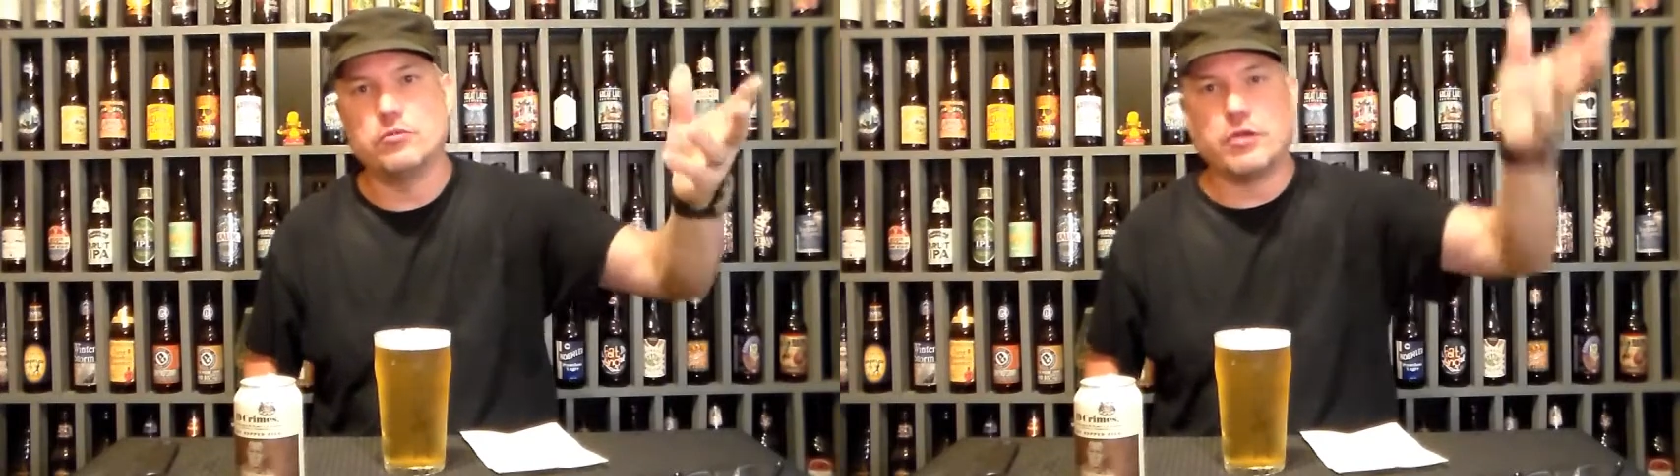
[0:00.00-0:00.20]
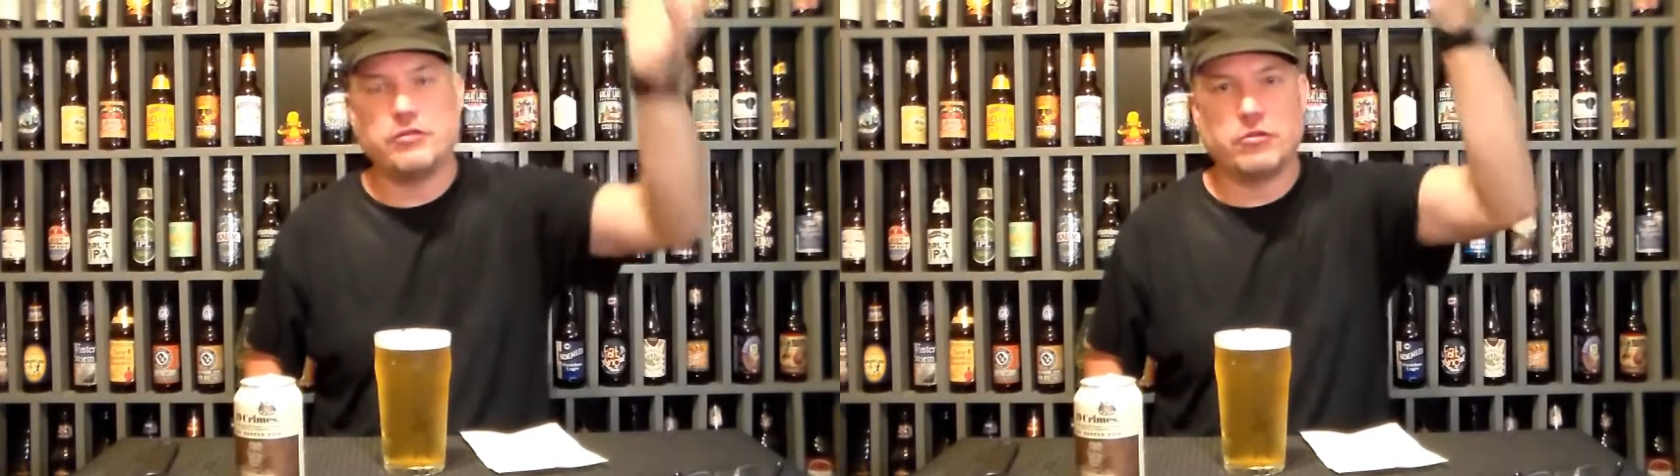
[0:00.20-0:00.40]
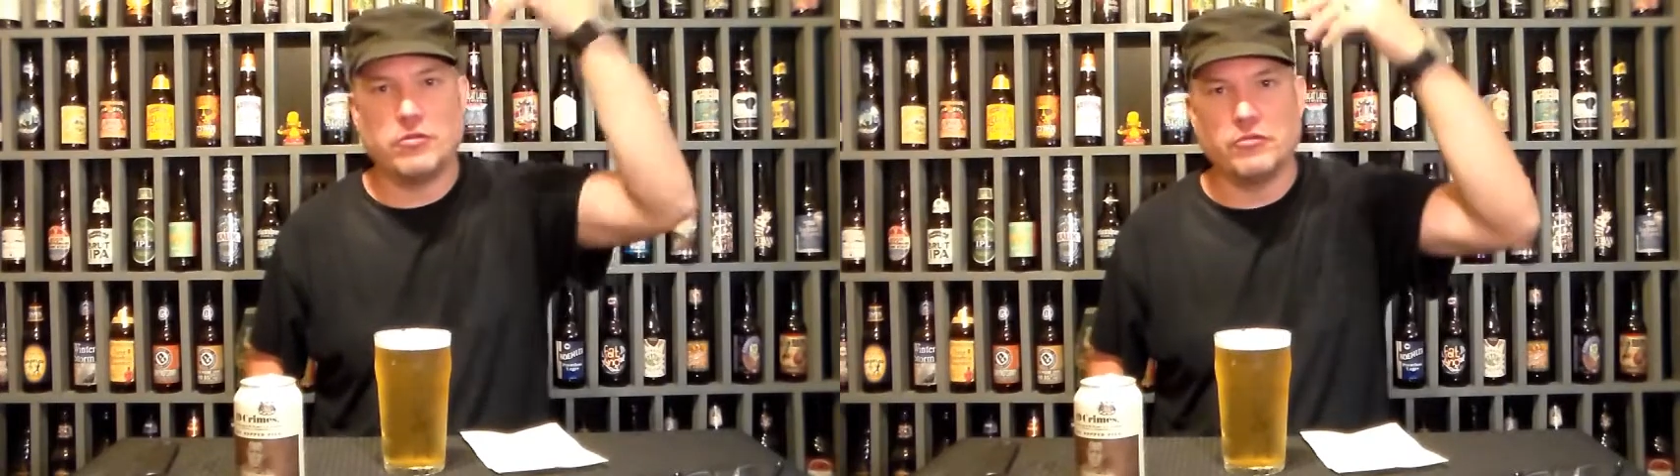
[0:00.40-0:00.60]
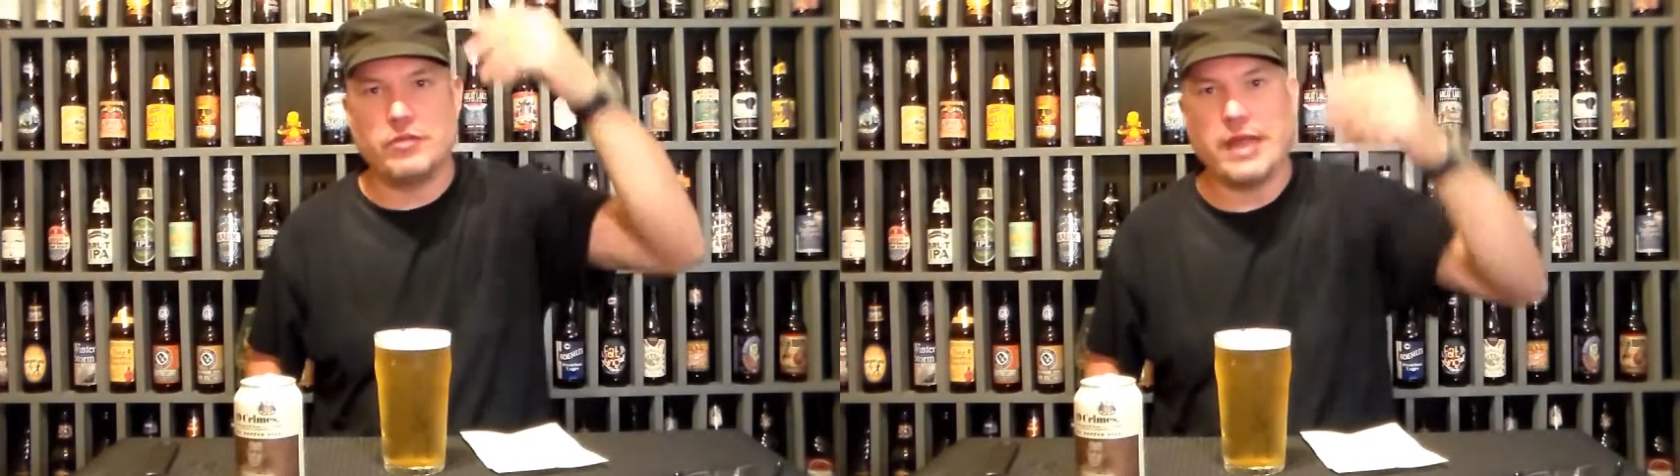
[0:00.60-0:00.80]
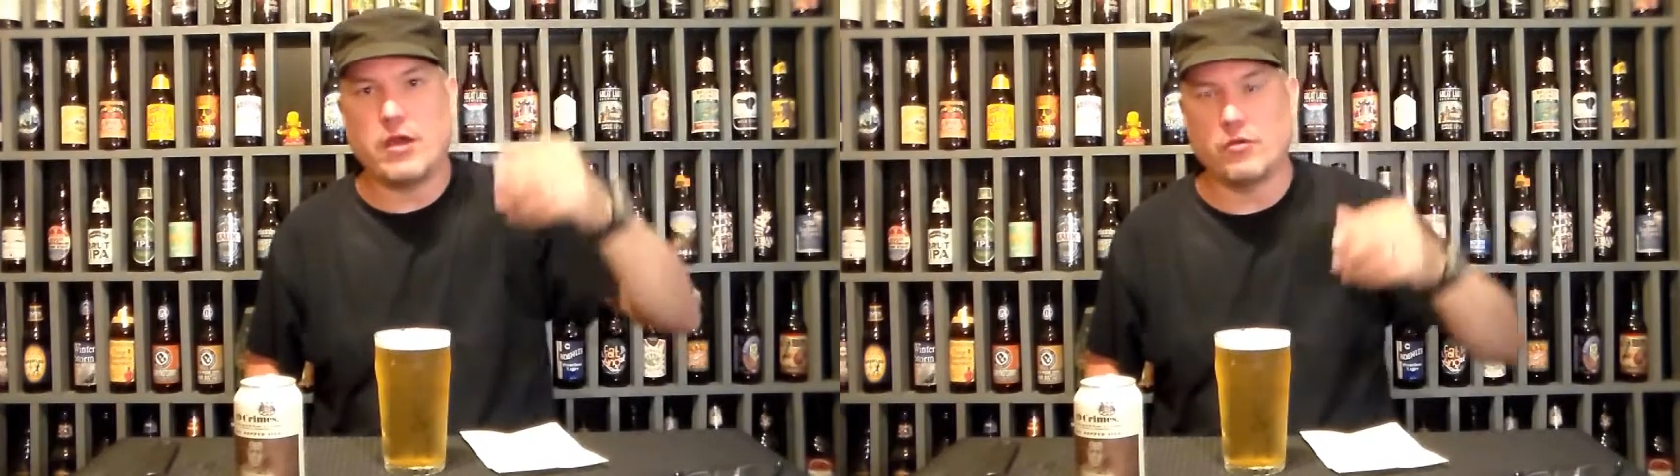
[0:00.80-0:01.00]
so I took those
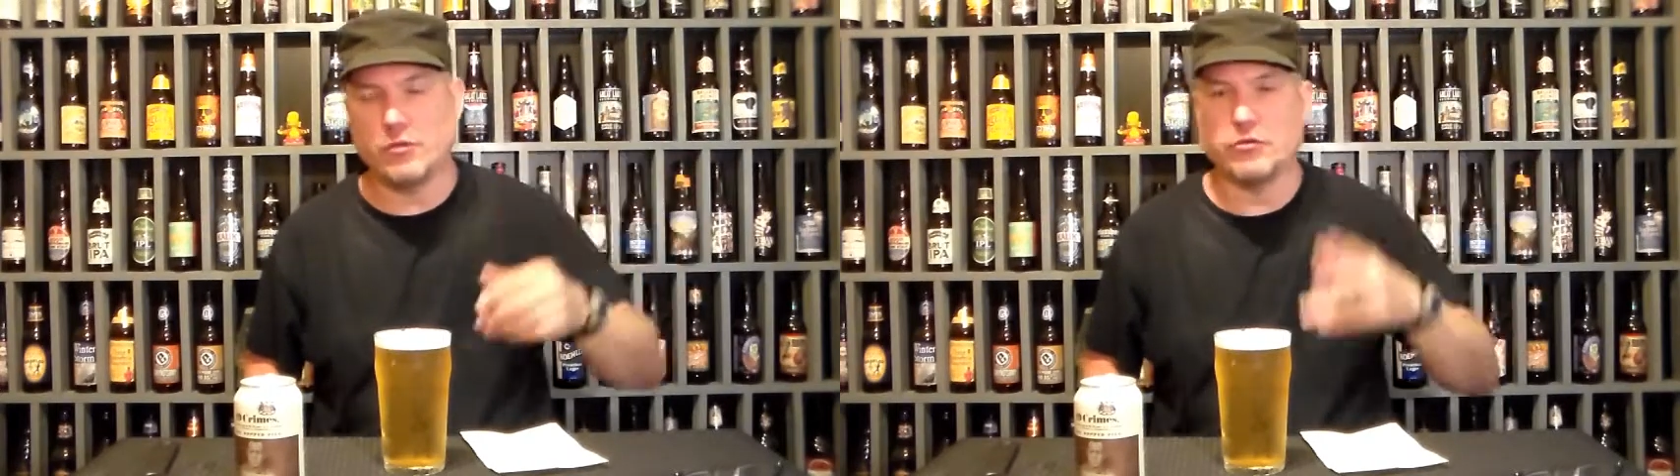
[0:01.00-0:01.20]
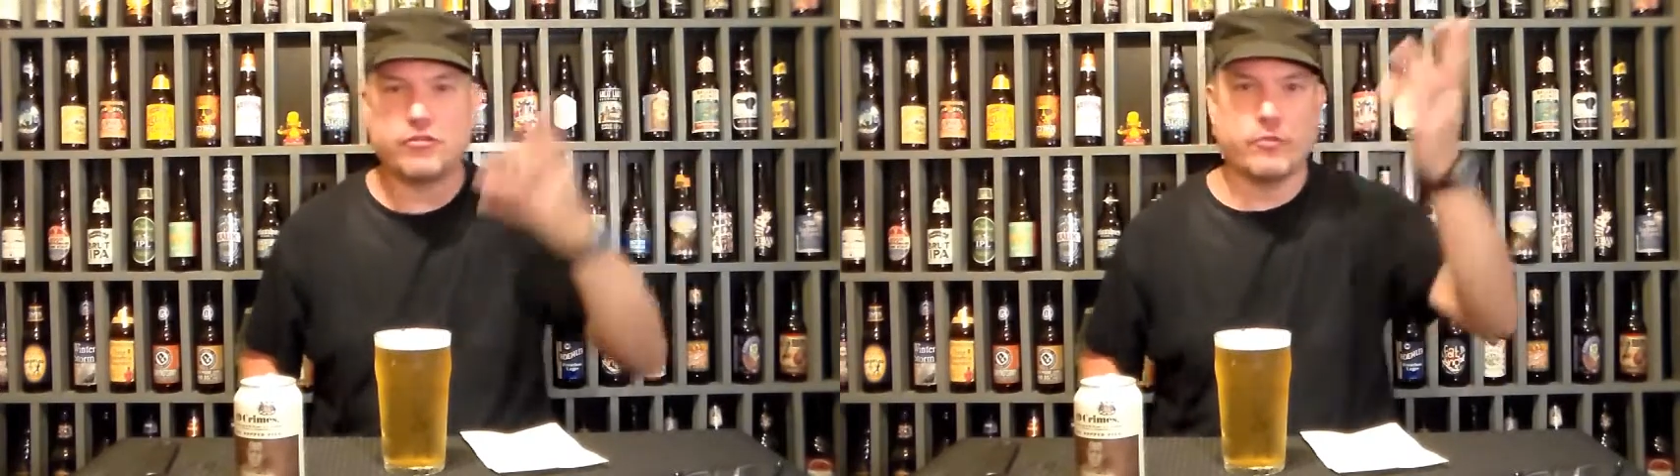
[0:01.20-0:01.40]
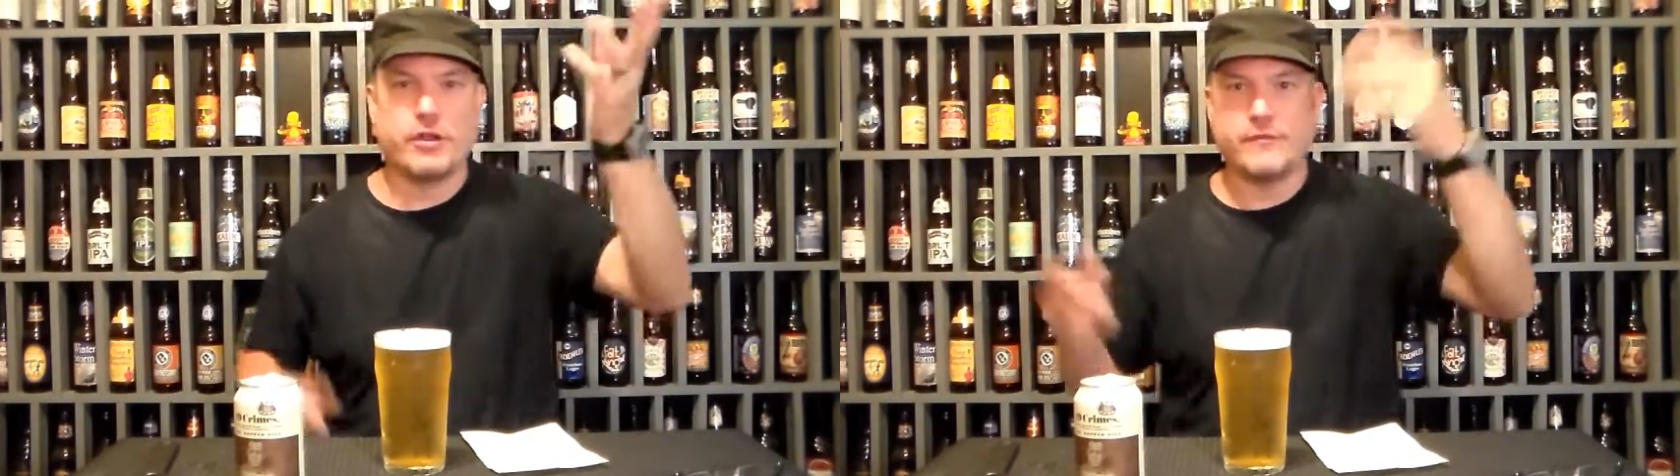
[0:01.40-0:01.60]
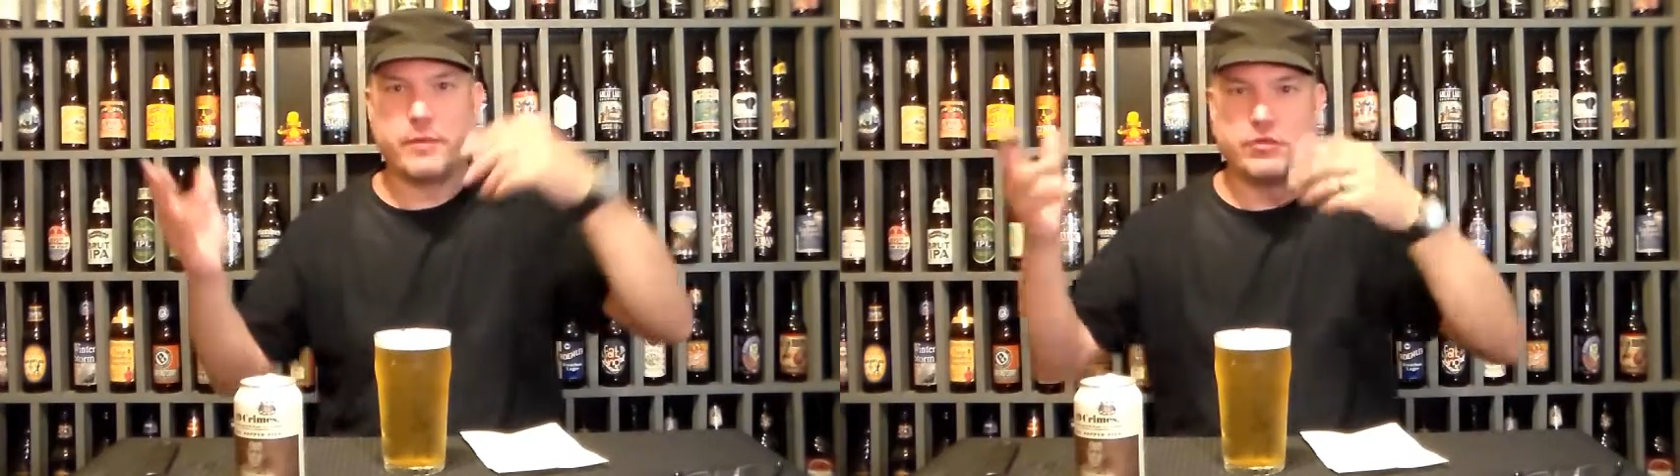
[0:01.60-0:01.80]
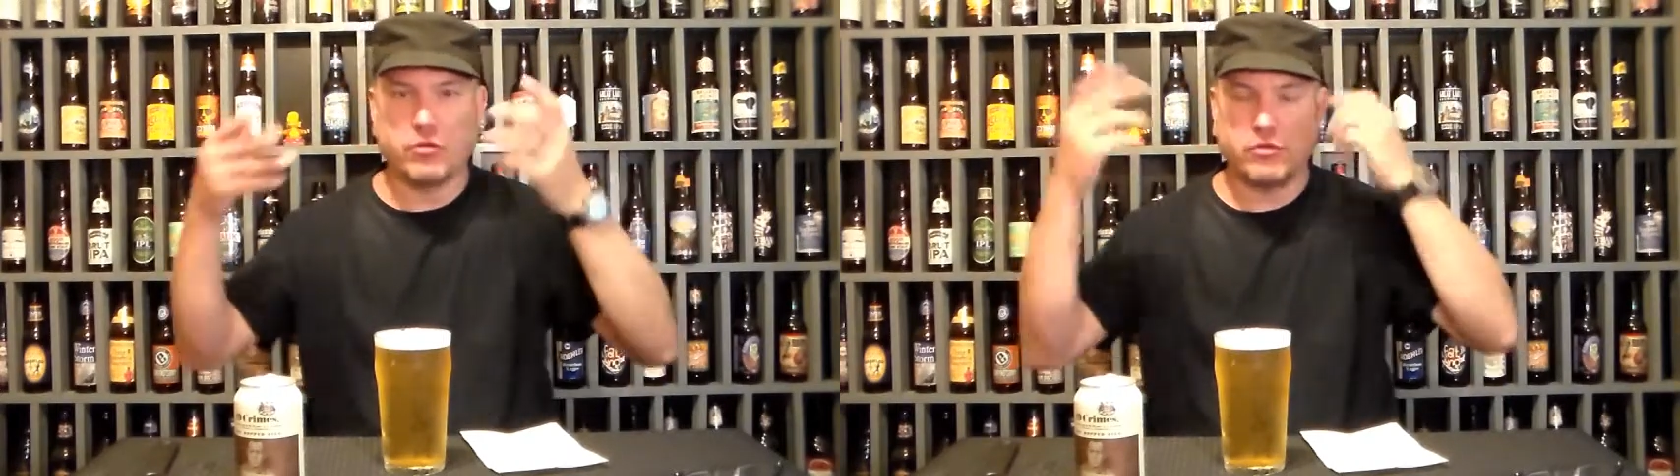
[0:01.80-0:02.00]
down. There was 3 of them.
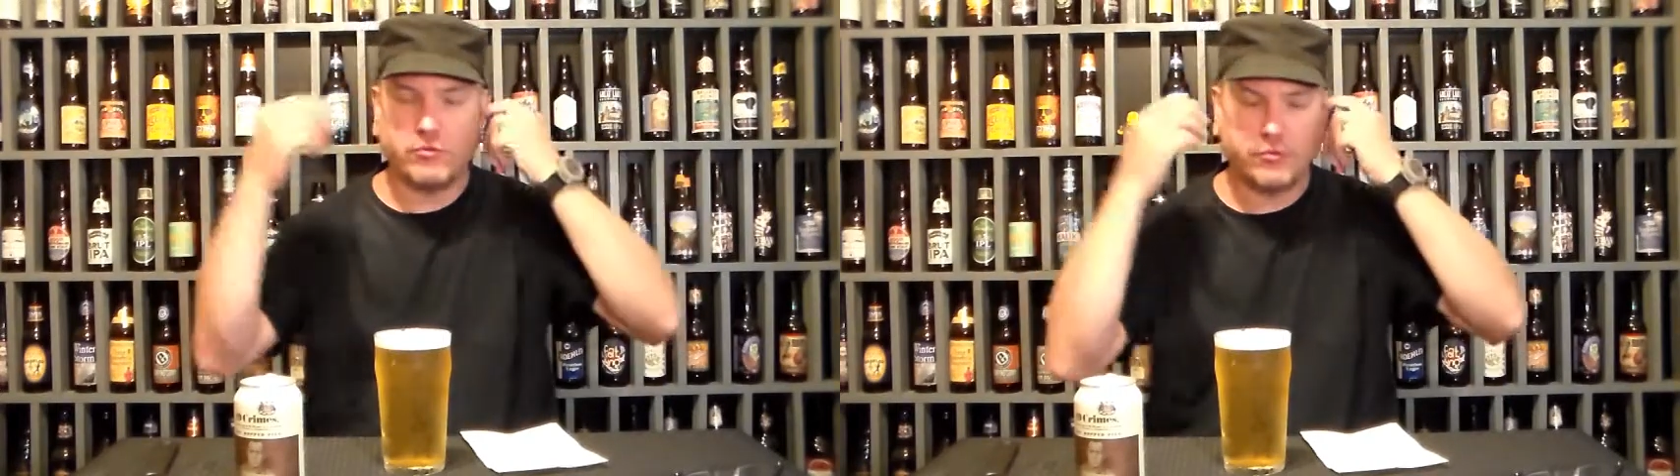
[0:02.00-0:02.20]
I took